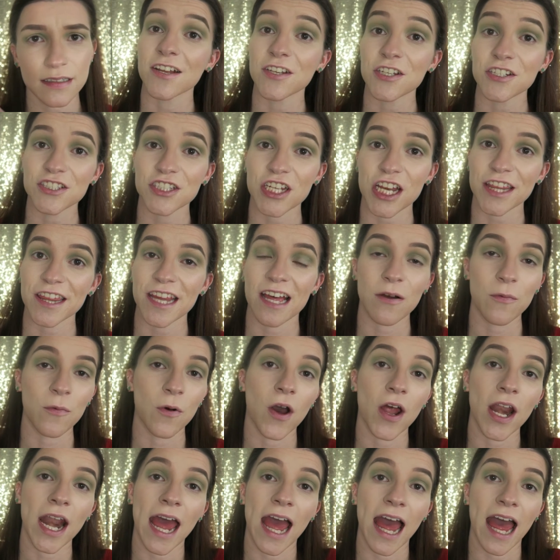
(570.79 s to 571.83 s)
I just checked that
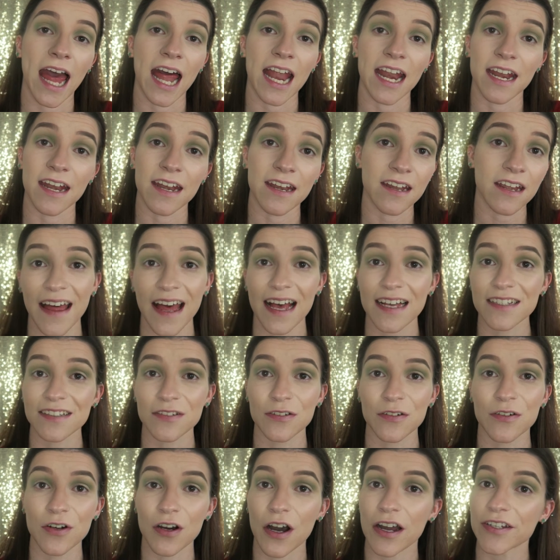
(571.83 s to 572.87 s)
one and that
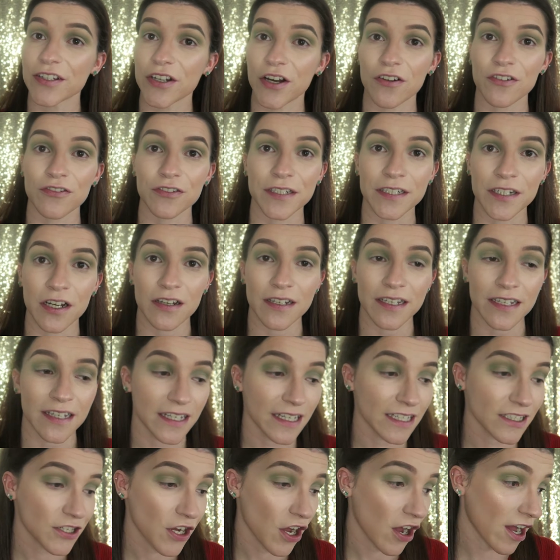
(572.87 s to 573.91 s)
hasn't got a dark green in
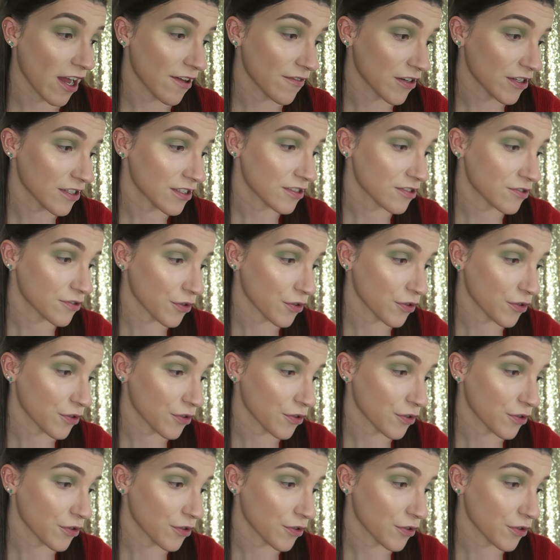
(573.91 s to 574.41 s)
it either,